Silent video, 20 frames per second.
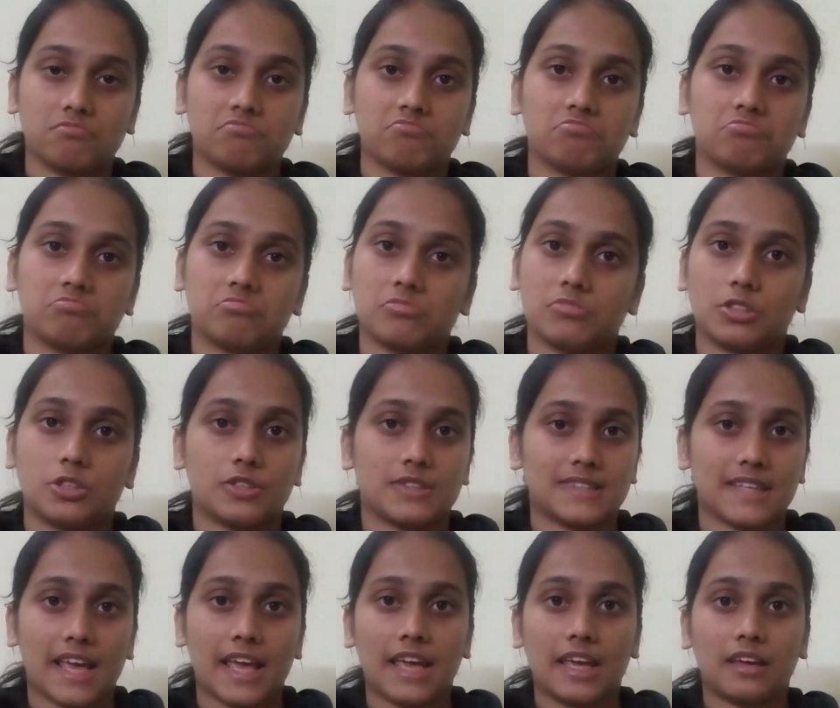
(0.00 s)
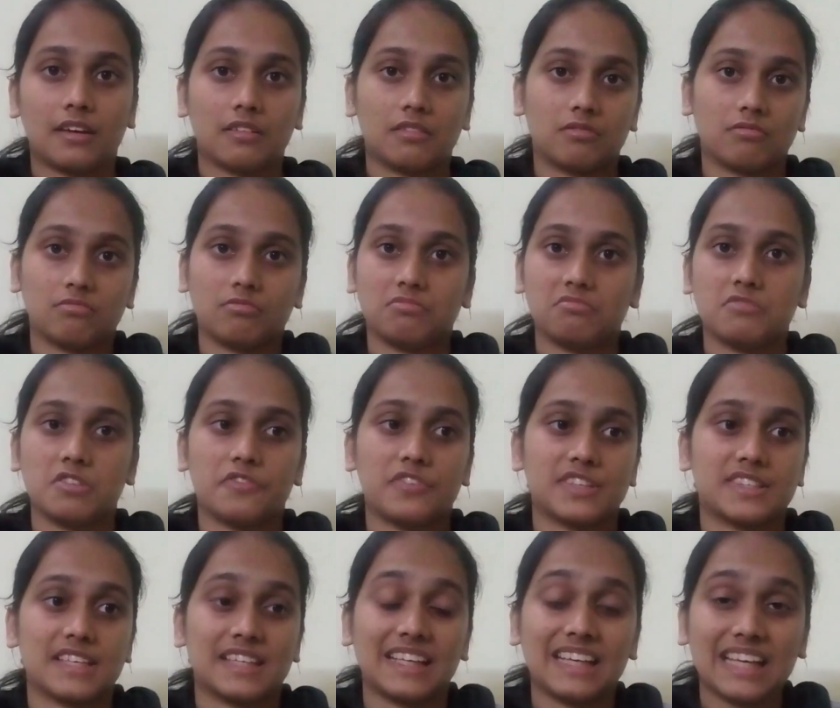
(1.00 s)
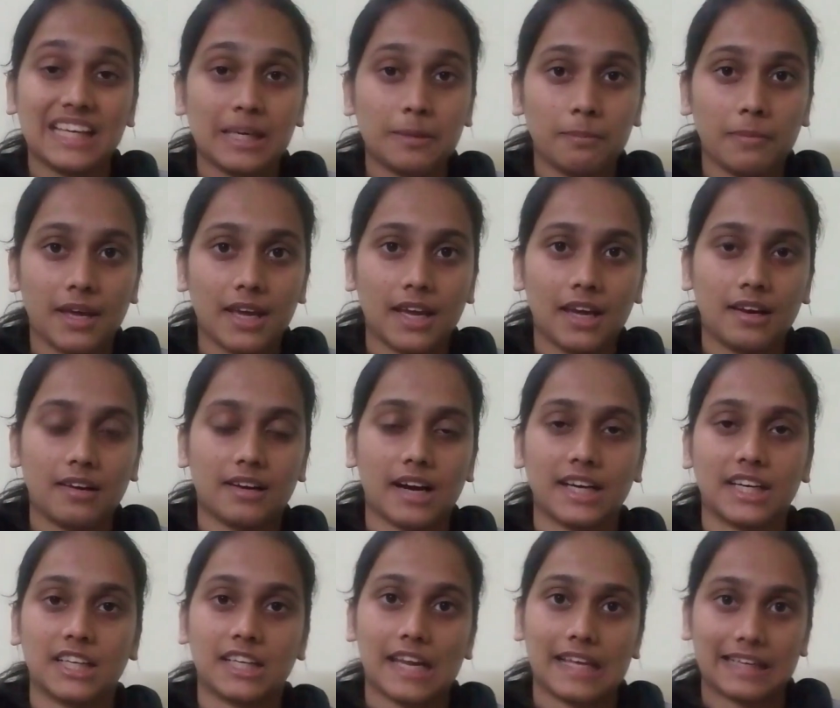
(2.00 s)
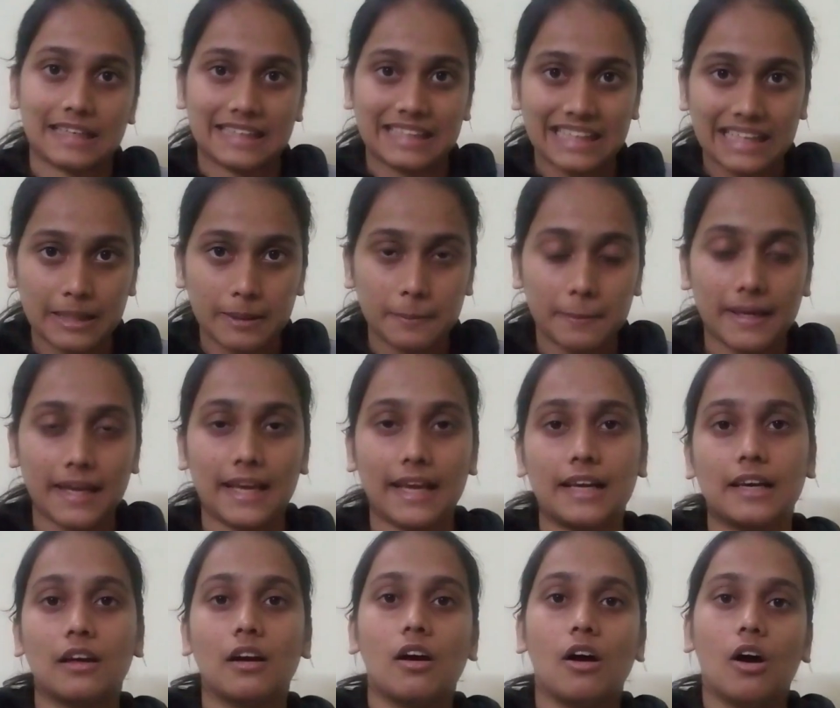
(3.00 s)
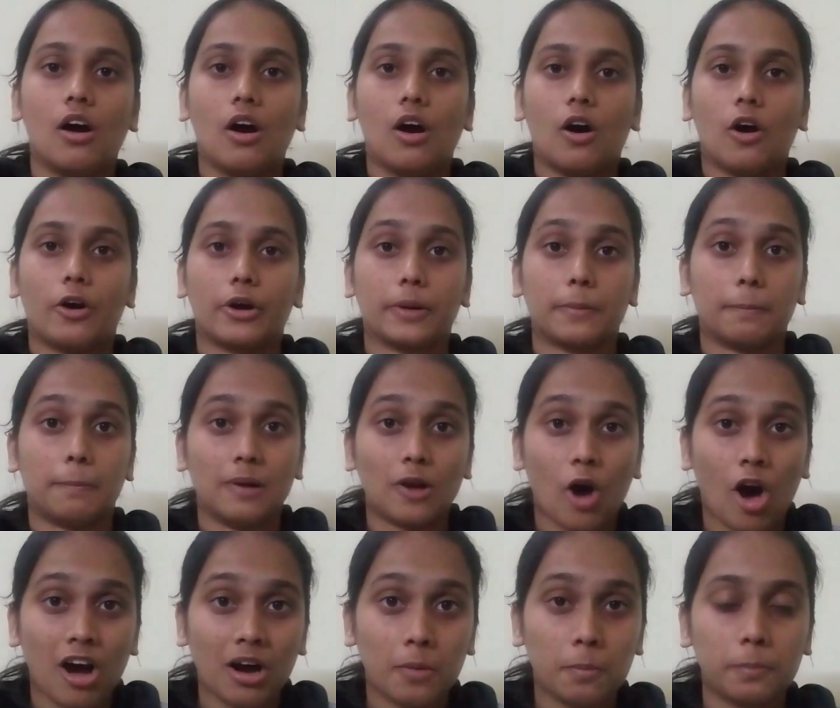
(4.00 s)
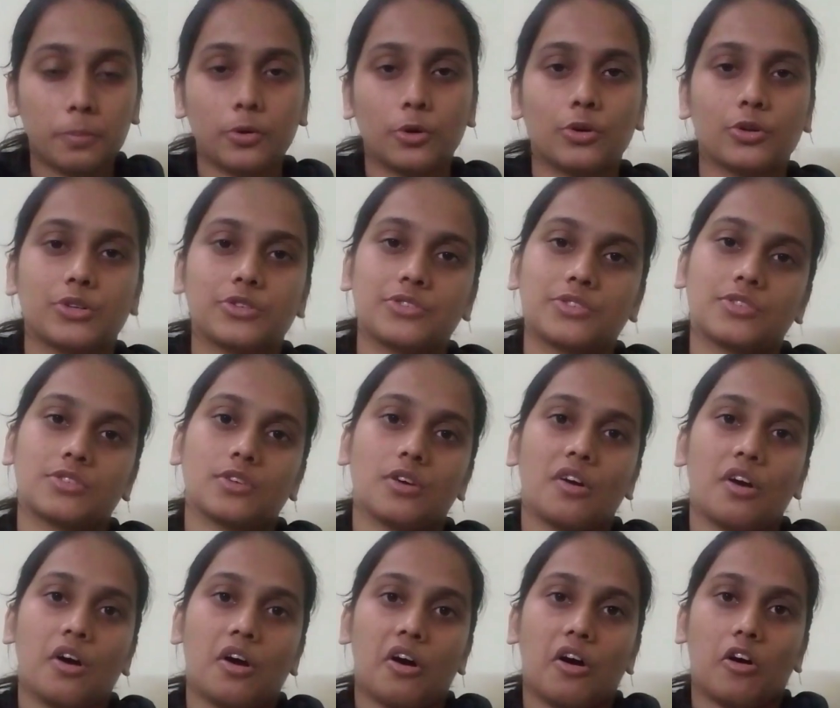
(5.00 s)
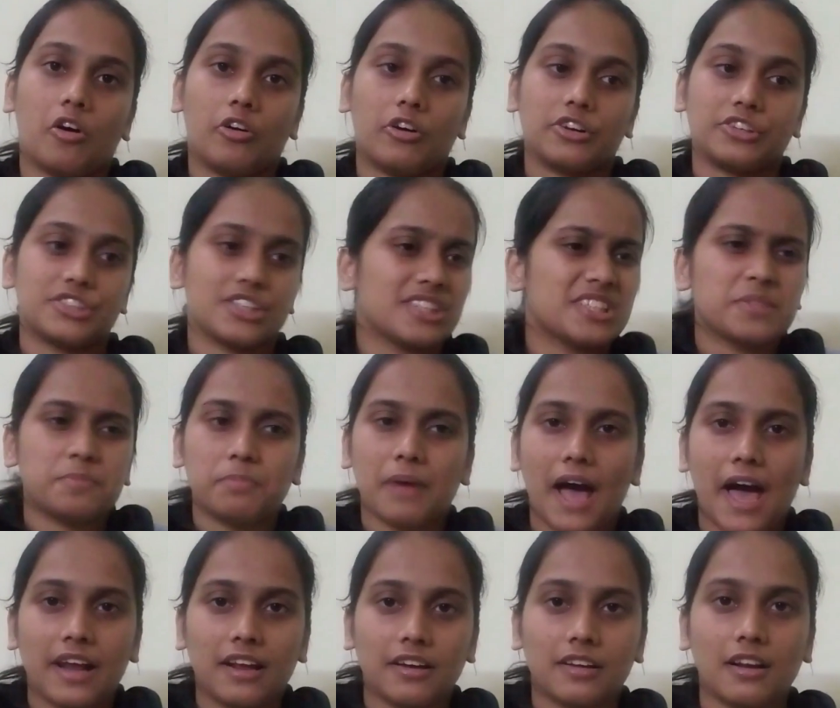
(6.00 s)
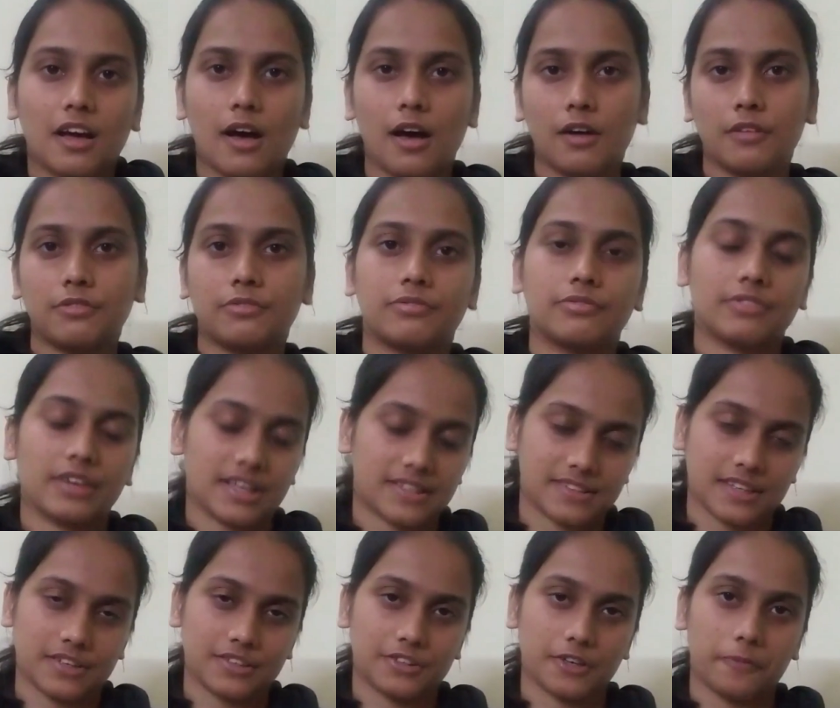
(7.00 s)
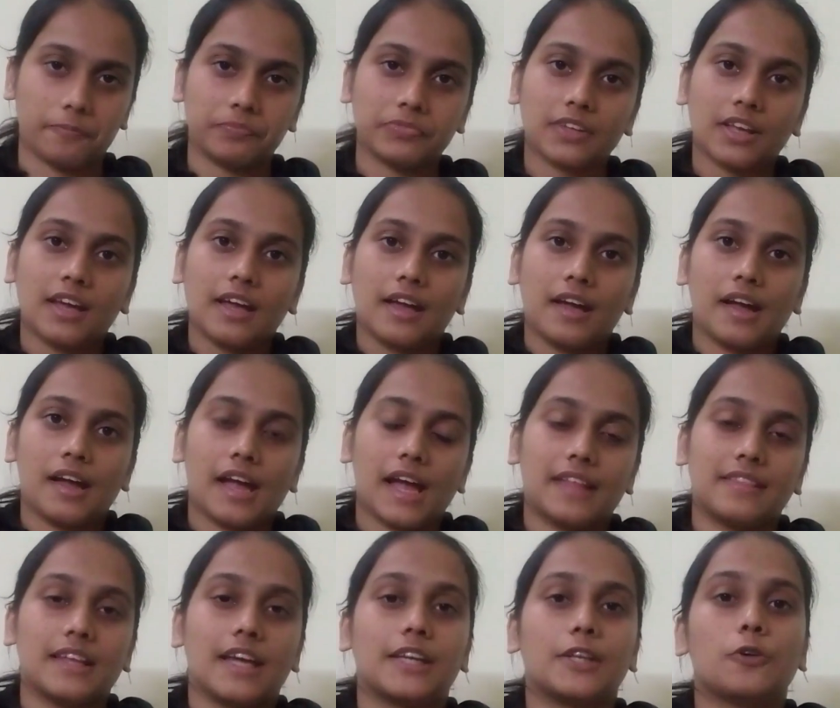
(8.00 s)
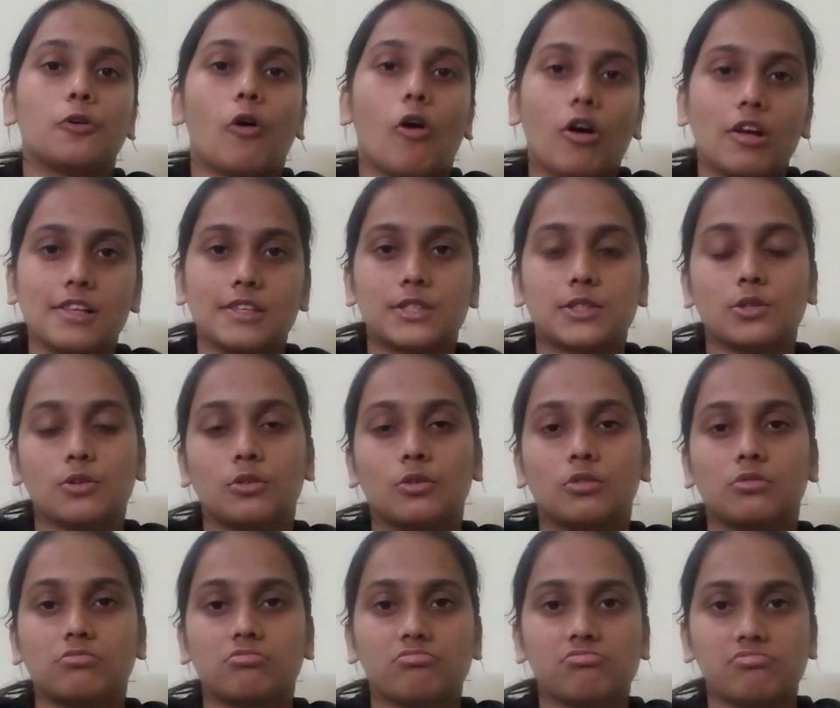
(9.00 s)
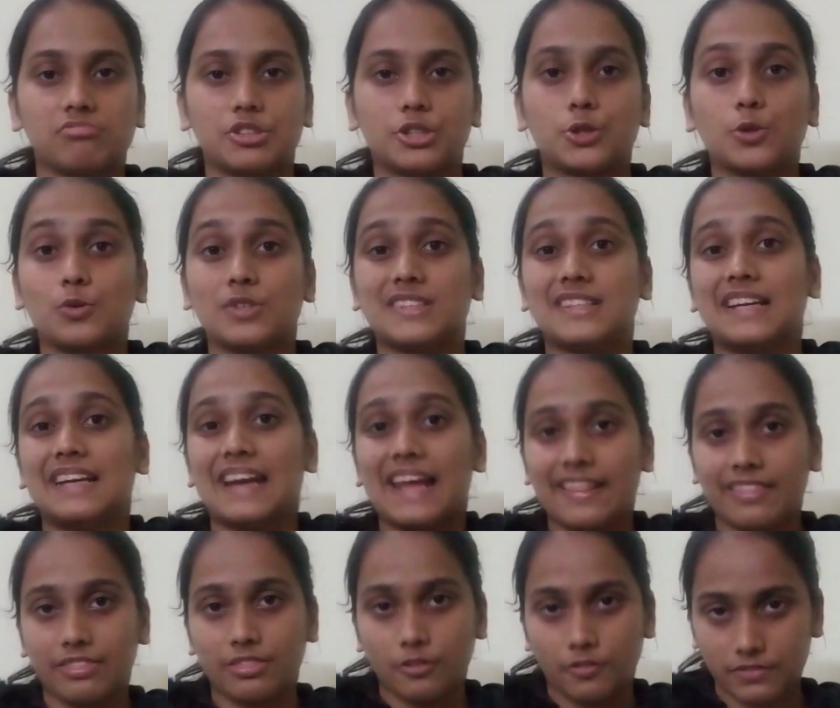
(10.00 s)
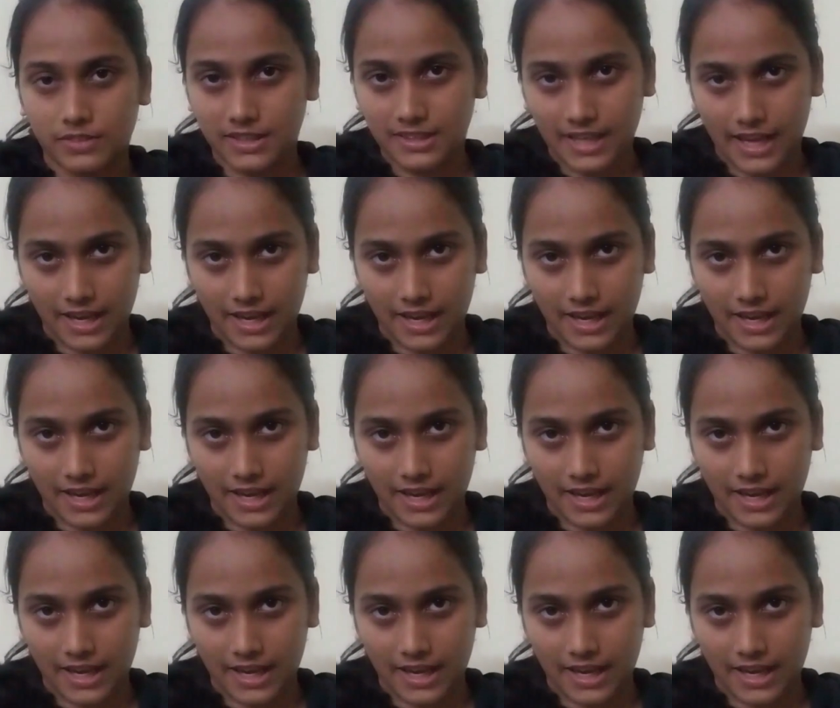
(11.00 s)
You're saying if it's an email, write it like an email or a blog post or just a paragraph, etc. And then you also choose the length of the text,